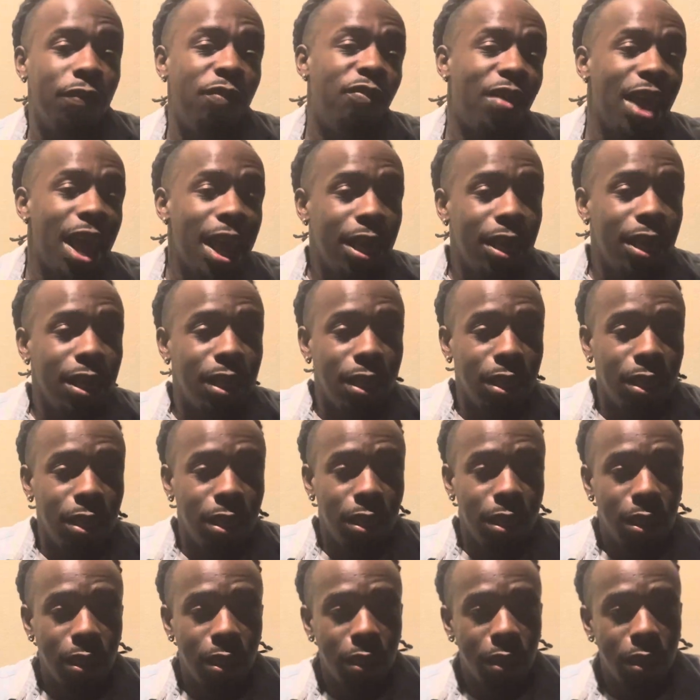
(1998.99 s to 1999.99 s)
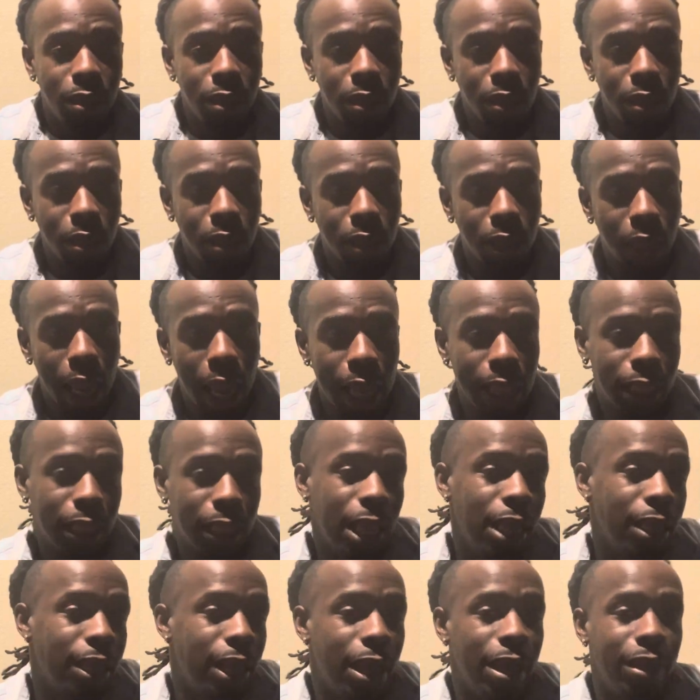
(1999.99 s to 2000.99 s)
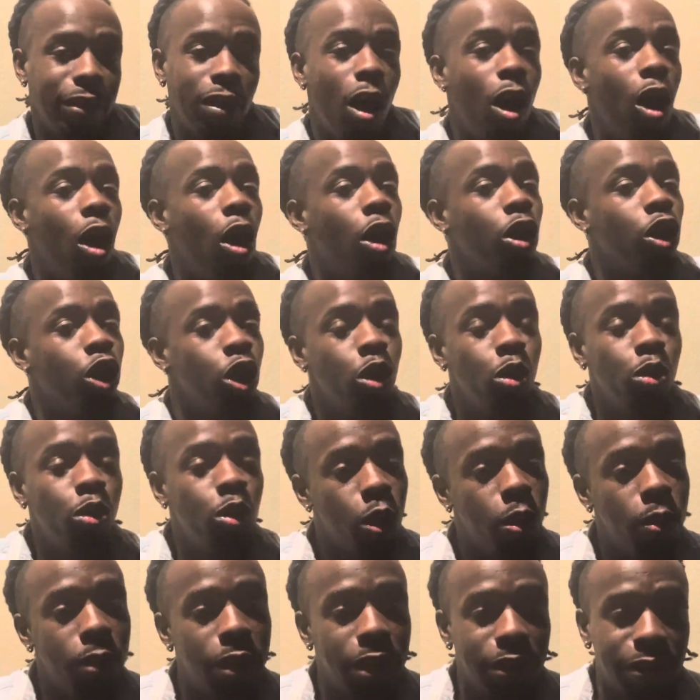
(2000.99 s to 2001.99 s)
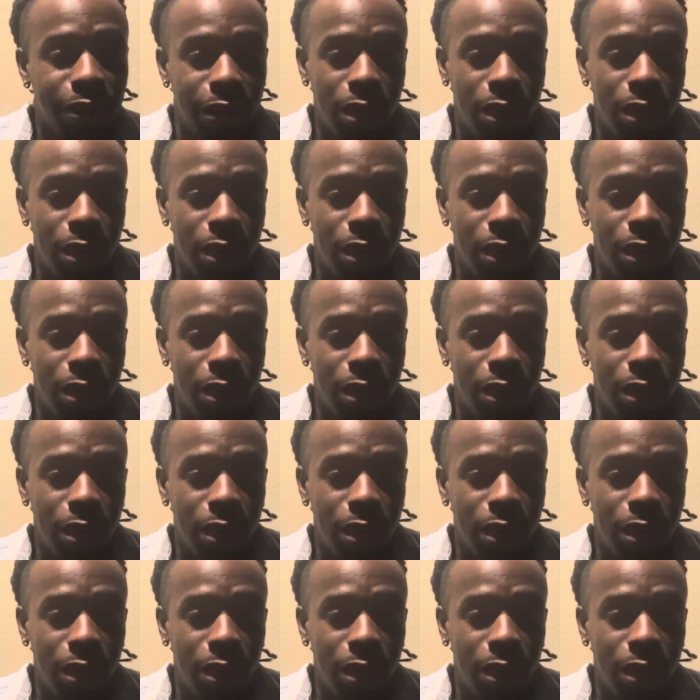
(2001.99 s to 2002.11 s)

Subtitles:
vanity and think that it's all you doing.